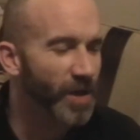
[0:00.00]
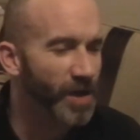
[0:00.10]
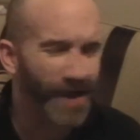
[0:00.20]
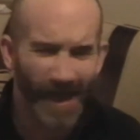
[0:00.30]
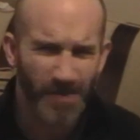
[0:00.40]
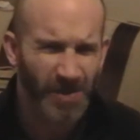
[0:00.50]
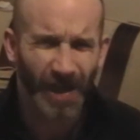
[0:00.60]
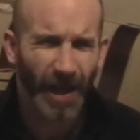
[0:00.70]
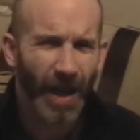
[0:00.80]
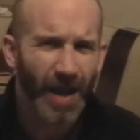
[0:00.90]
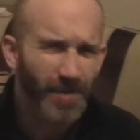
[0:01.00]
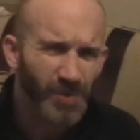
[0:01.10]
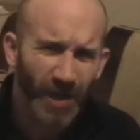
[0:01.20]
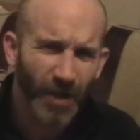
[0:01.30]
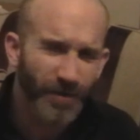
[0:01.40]
And I
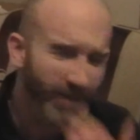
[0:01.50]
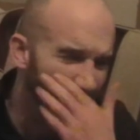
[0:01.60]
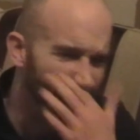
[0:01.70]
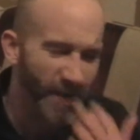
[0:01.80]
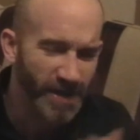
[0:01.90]
absolutely loved it. I